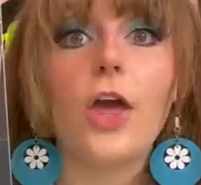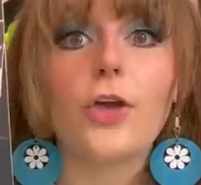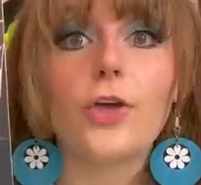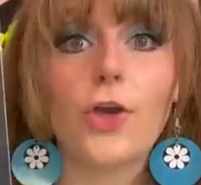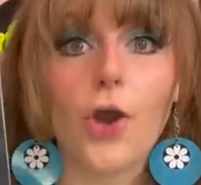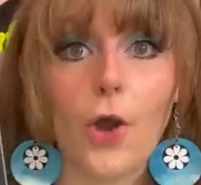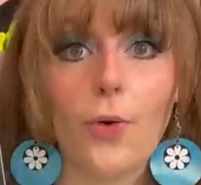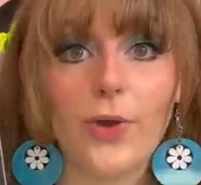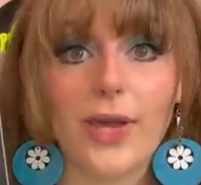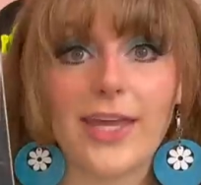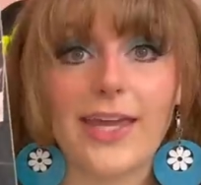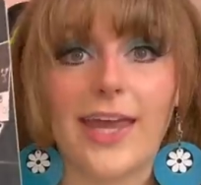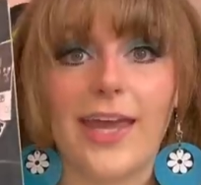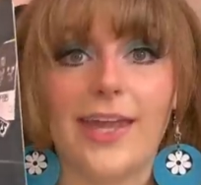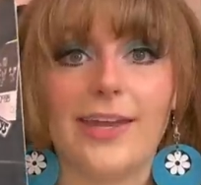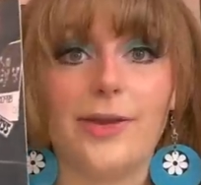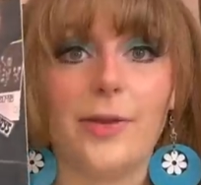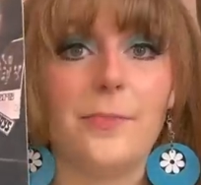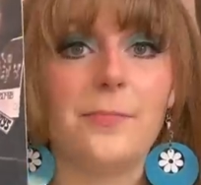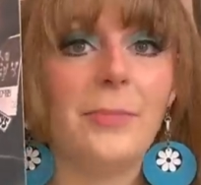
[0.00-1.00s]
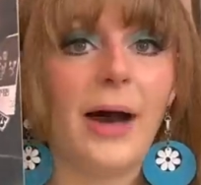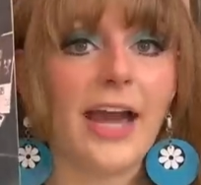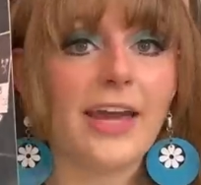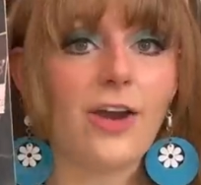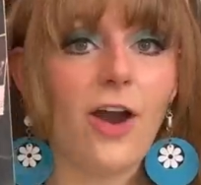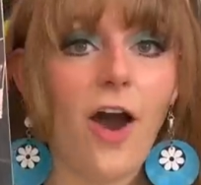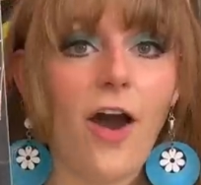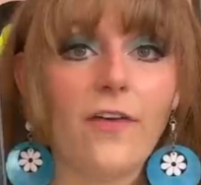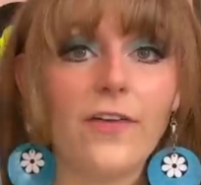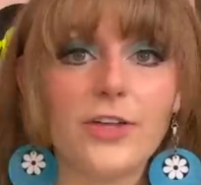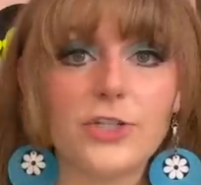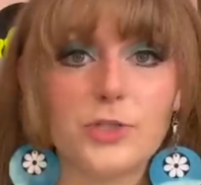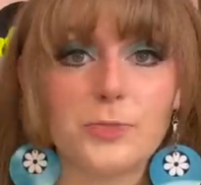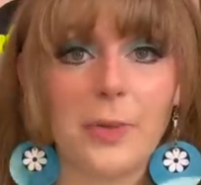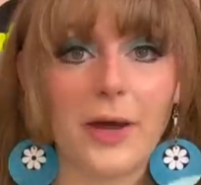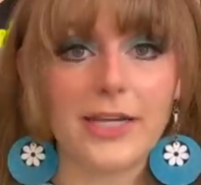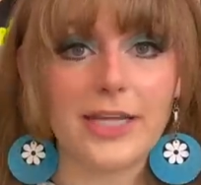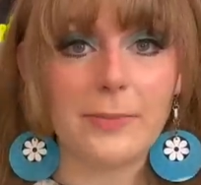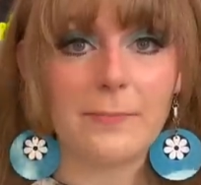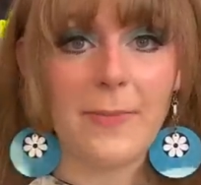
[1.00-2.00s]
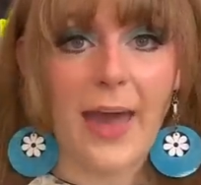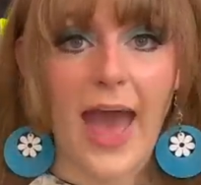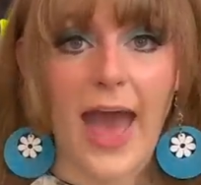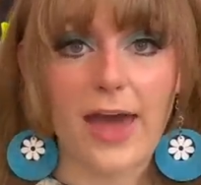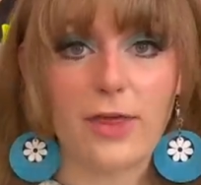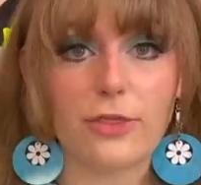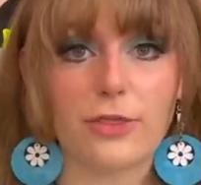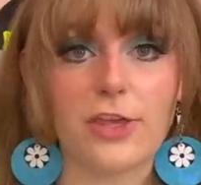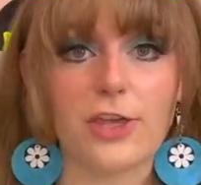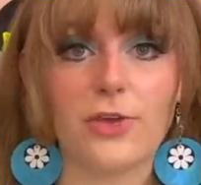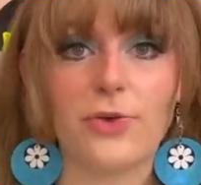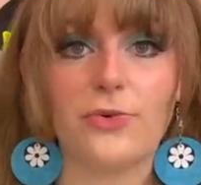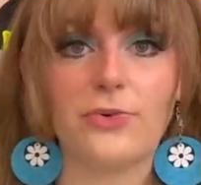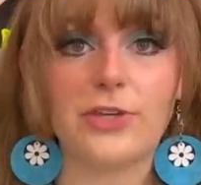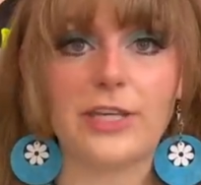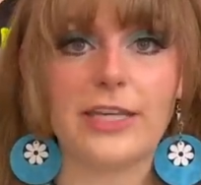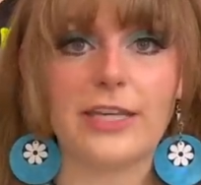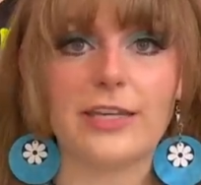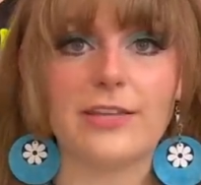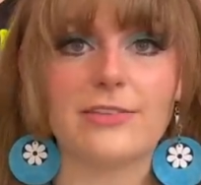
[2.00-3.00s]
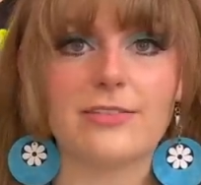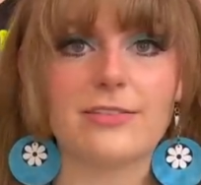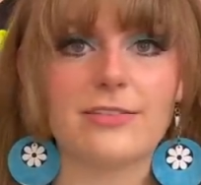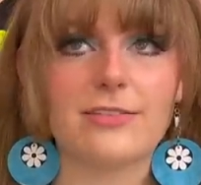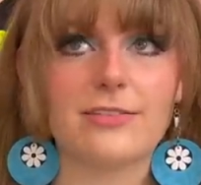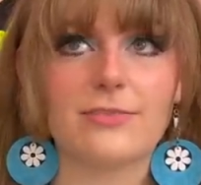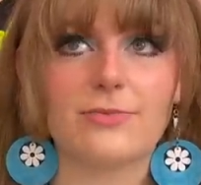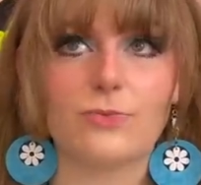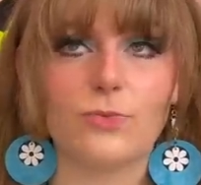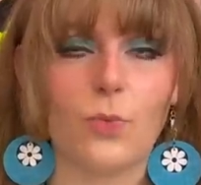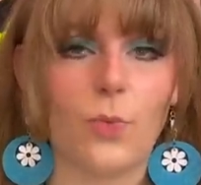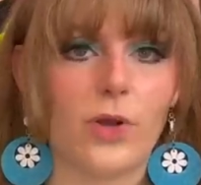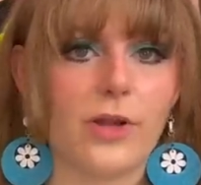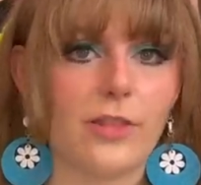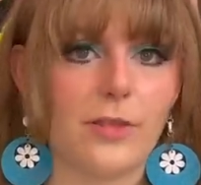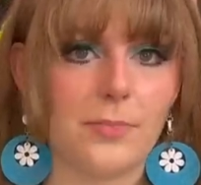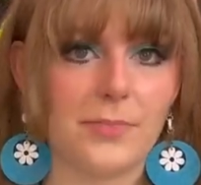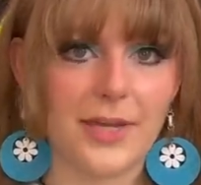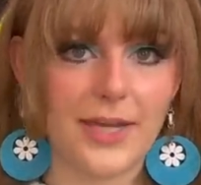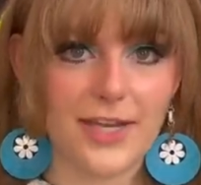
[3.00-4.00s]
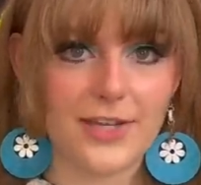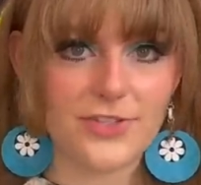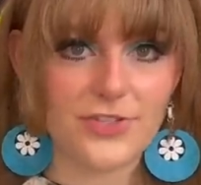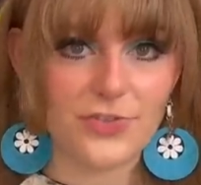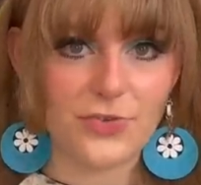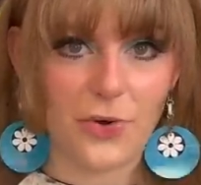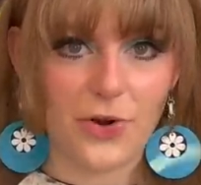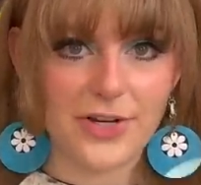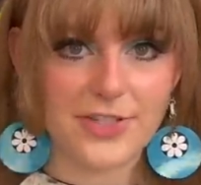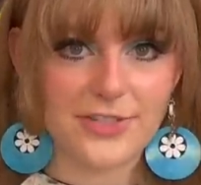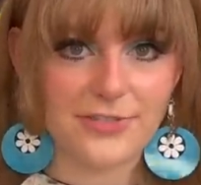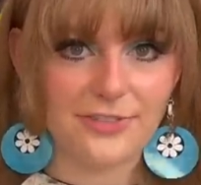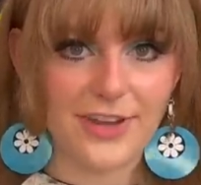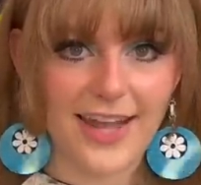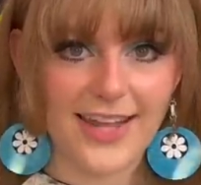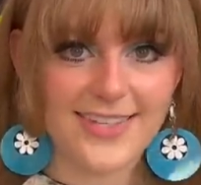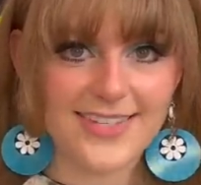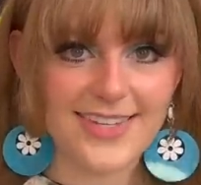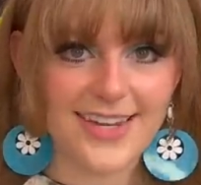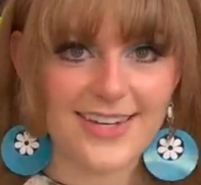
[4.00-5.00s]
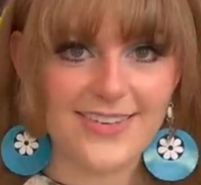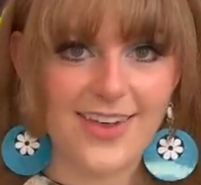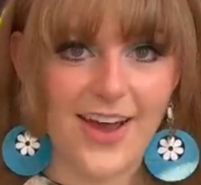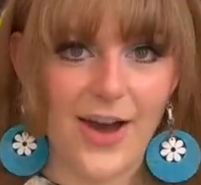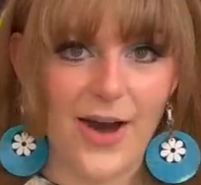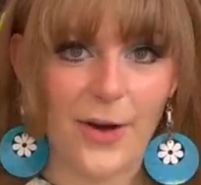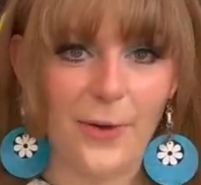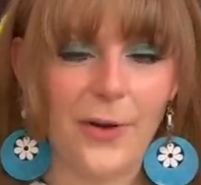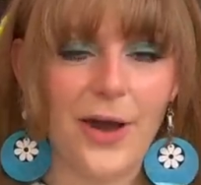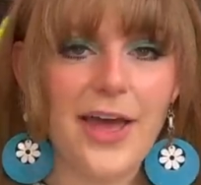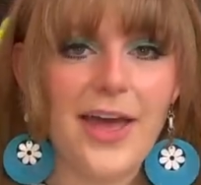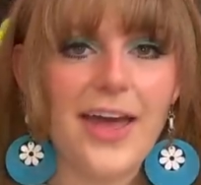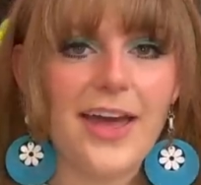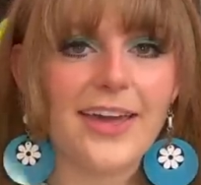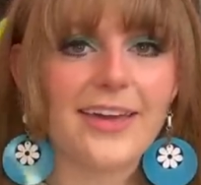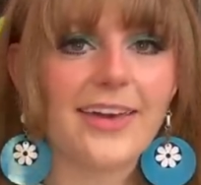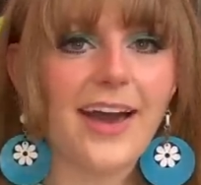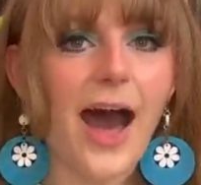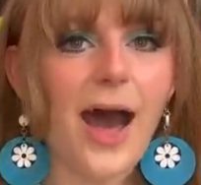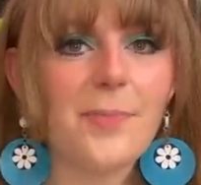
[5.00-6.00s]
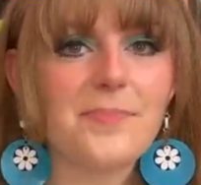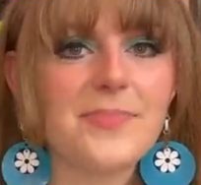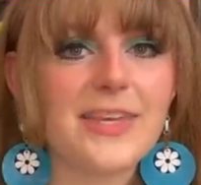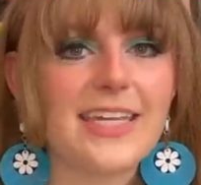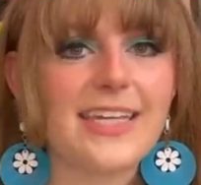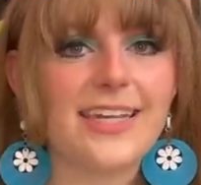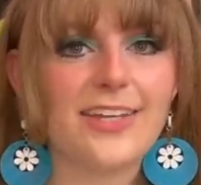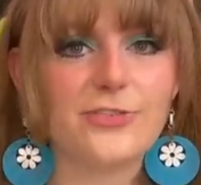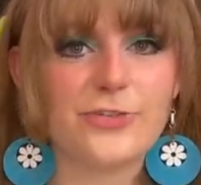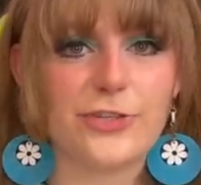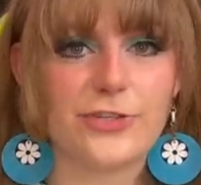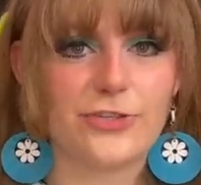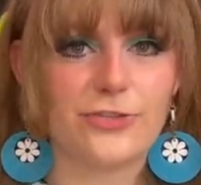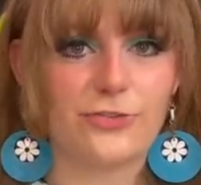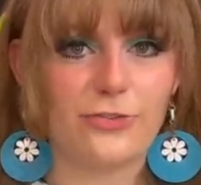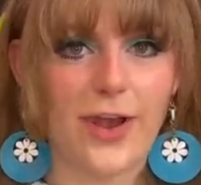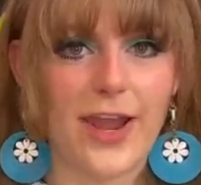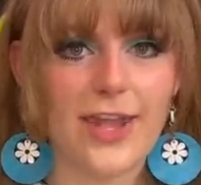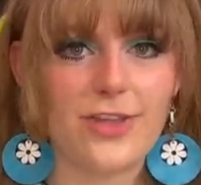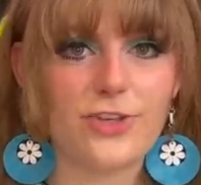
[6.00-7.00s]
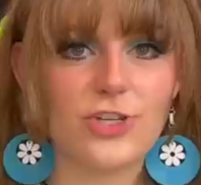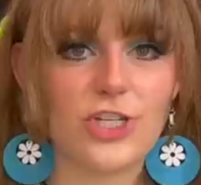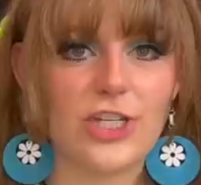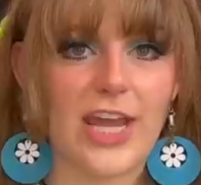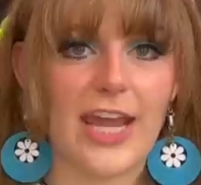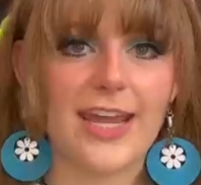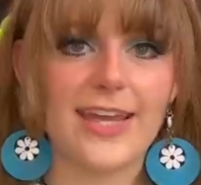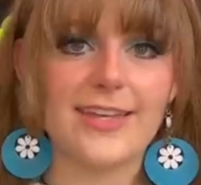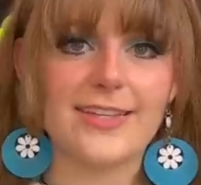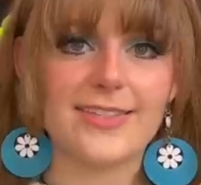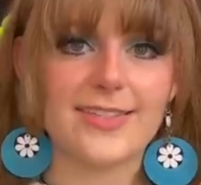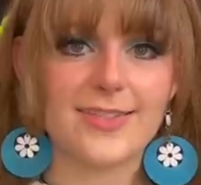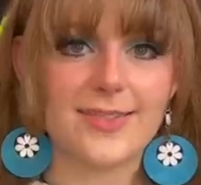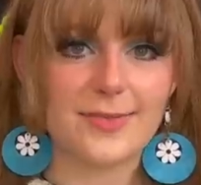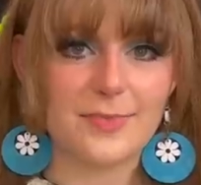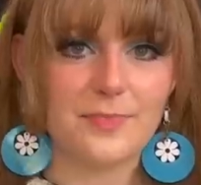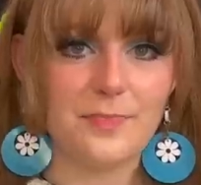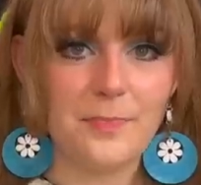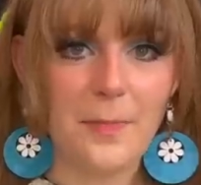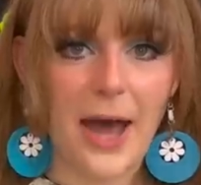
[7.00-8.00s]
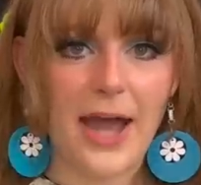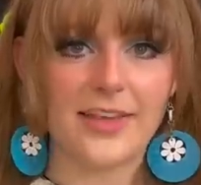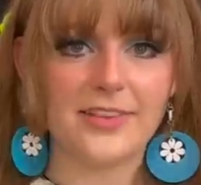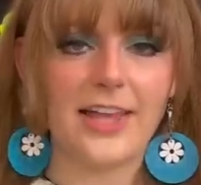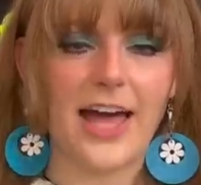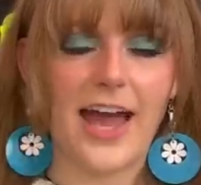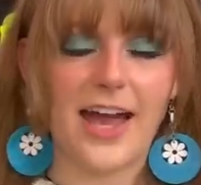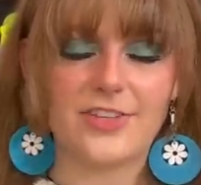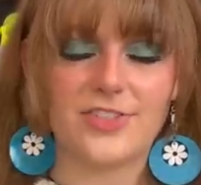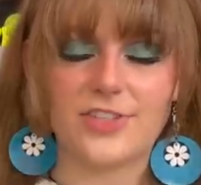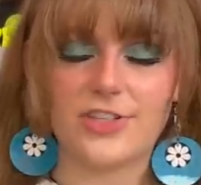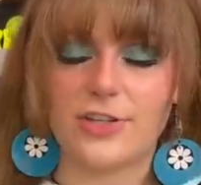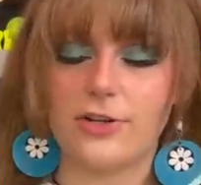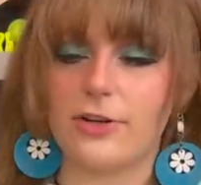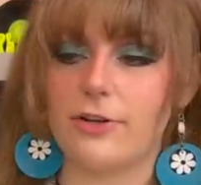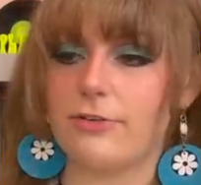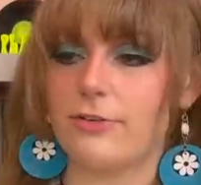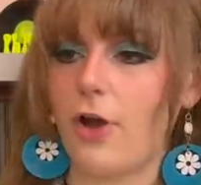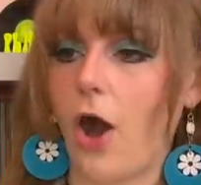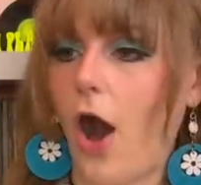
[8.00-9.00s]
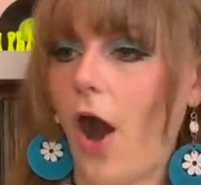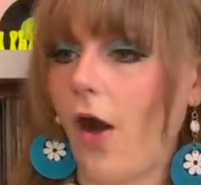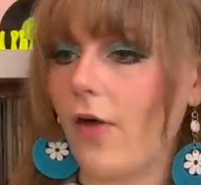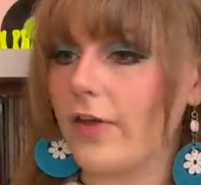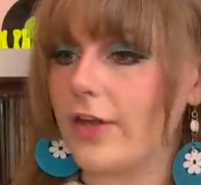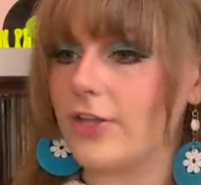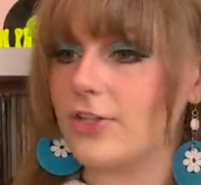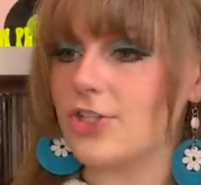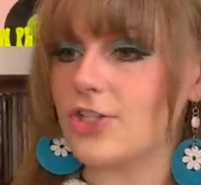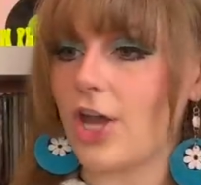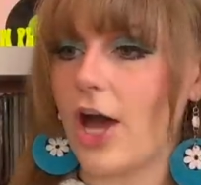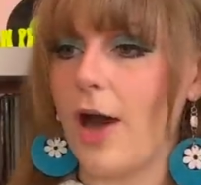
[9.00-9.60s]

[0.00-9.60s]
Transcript: Going in, my college buddy Matthew, he's one of the biggest Doors fans I know, got me into Strange Days my last year of college.